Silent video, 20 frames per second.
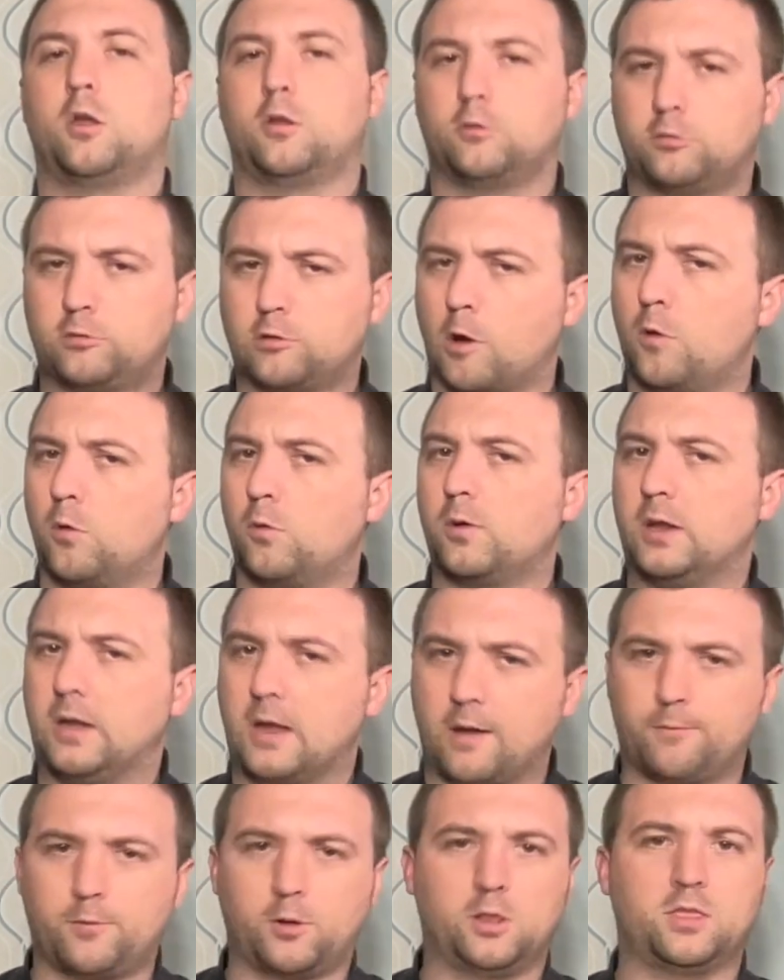So in
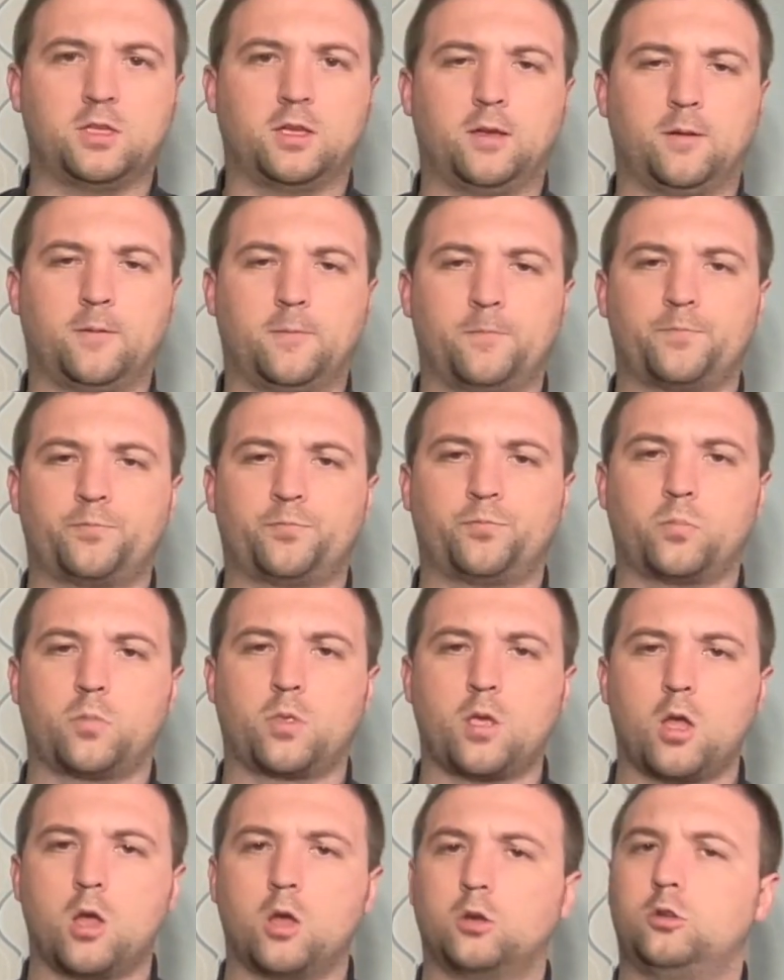everything,
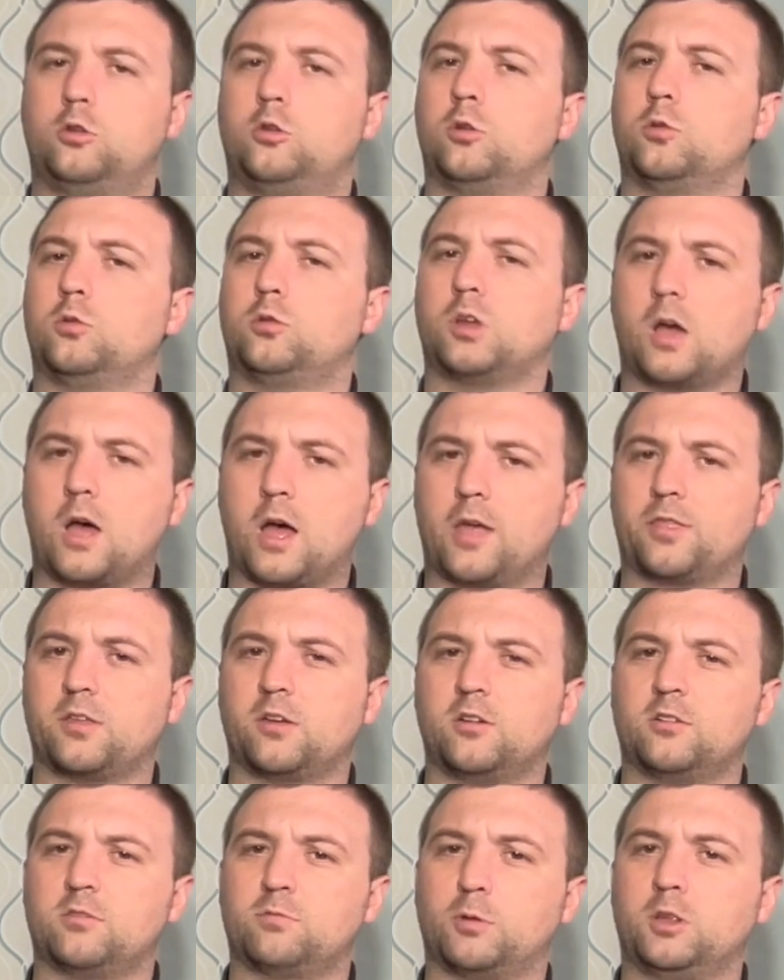do to
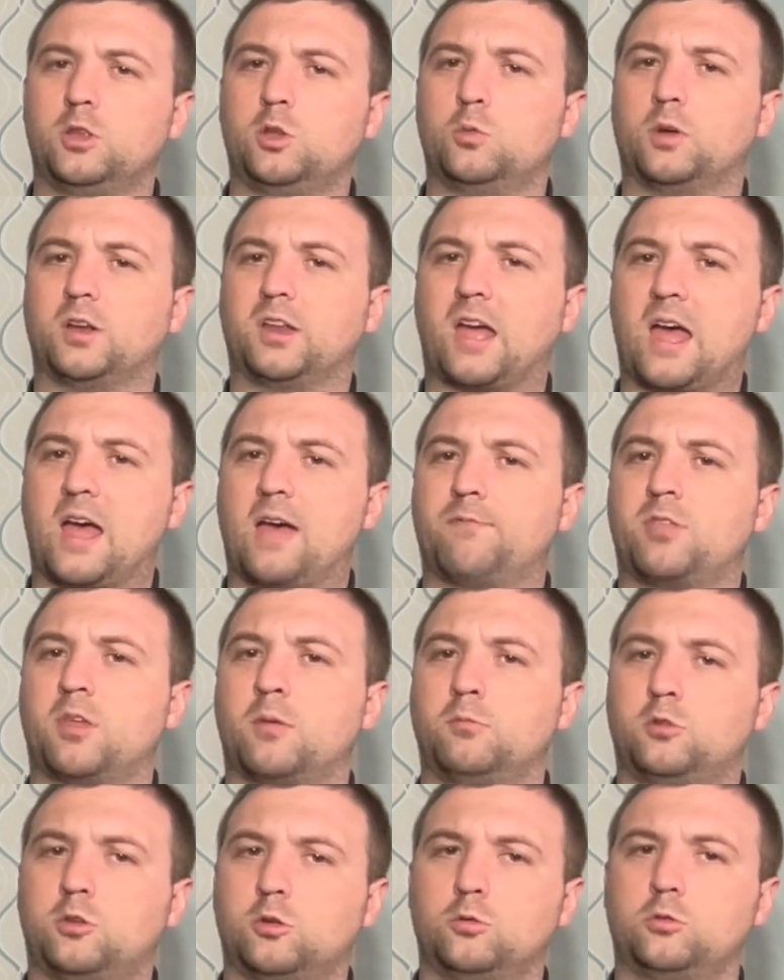others what you would have
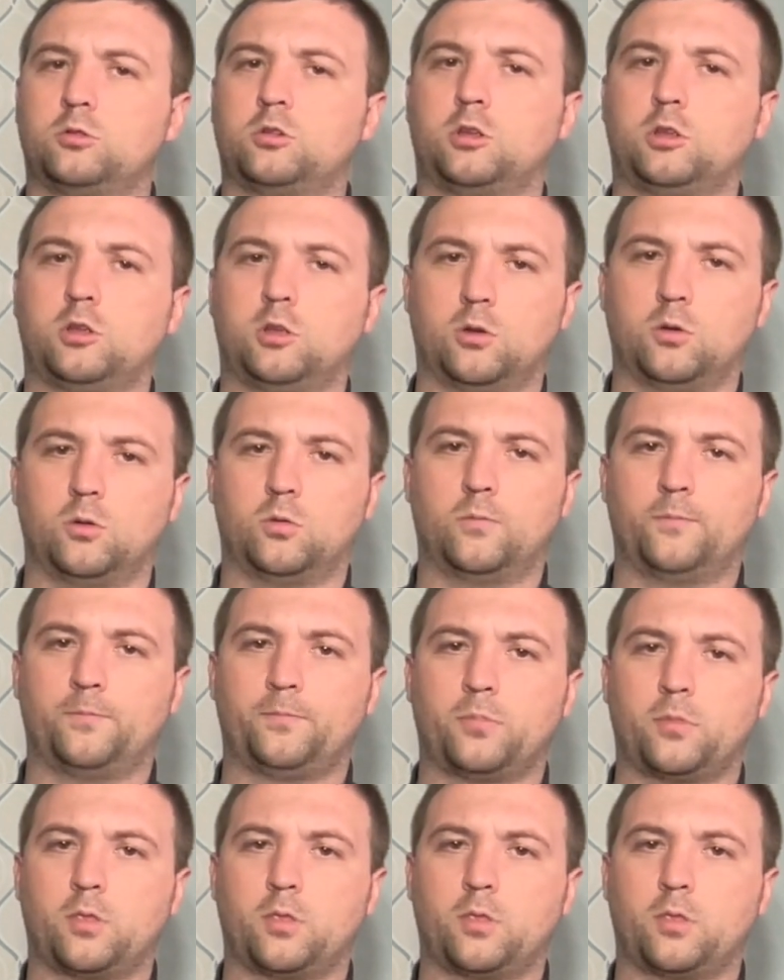them do to you,